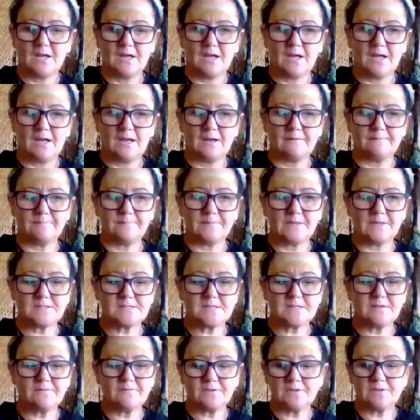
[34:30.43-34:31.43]
And it's
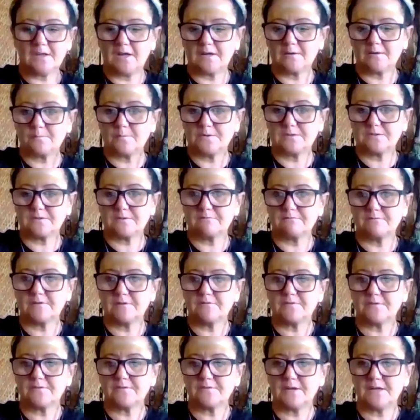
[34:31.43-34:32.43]
even like with the
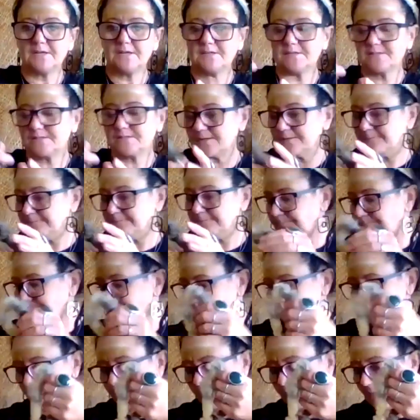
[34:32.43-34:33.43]
river reeds and
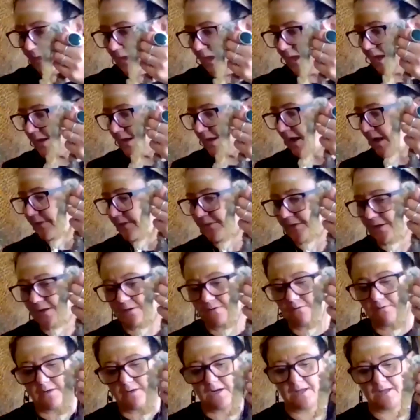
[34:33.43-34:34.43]
and other
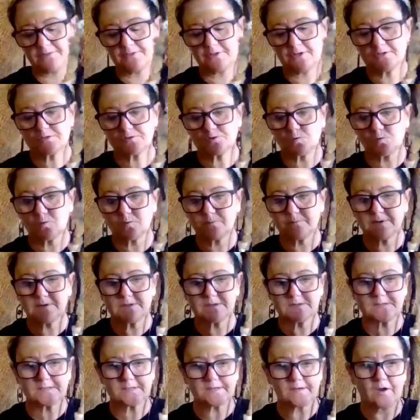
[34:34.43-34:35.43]
other
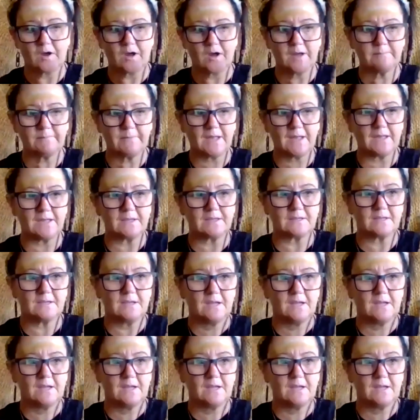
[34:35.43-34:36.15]
adornments I make.